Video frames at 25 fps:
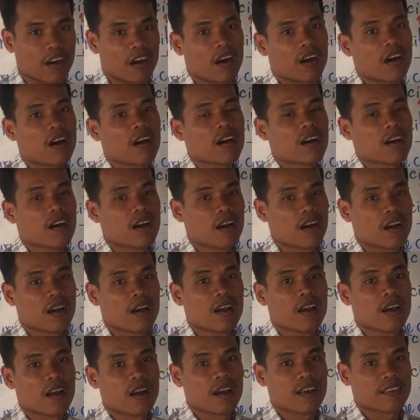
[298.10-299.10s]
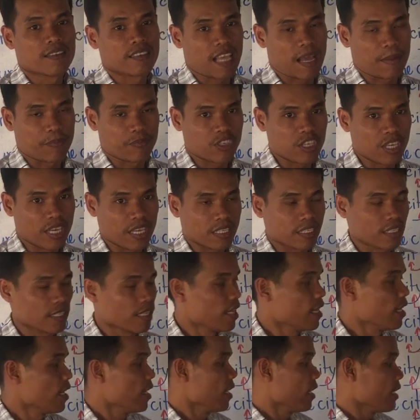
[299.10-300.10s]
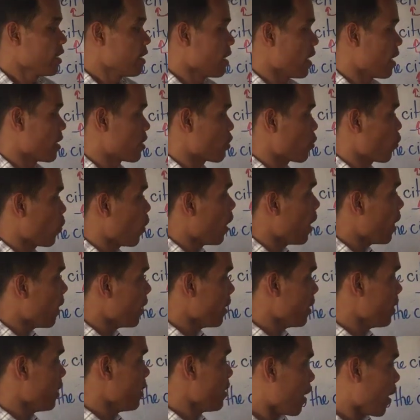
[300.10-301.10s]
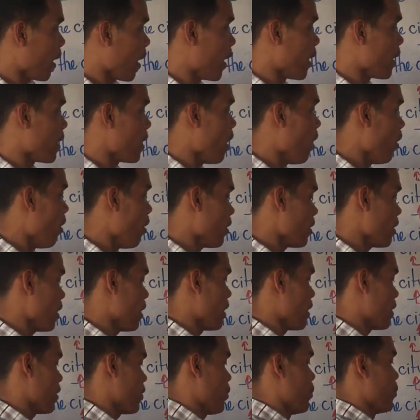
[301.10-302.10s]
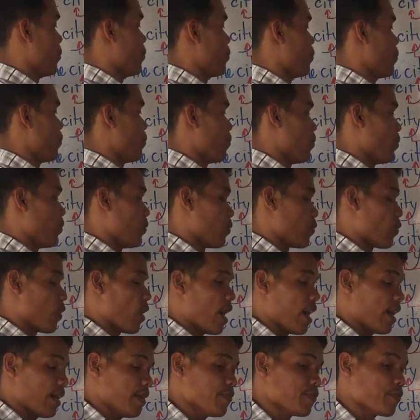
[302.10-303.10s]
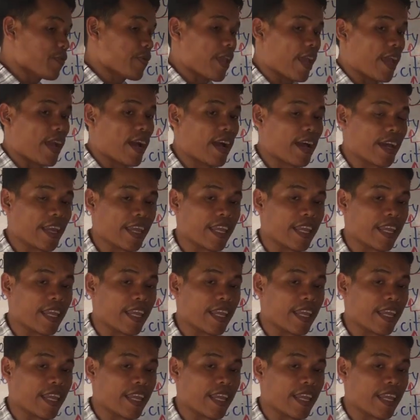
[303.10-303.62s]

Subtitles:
or subject. That's why in order to write where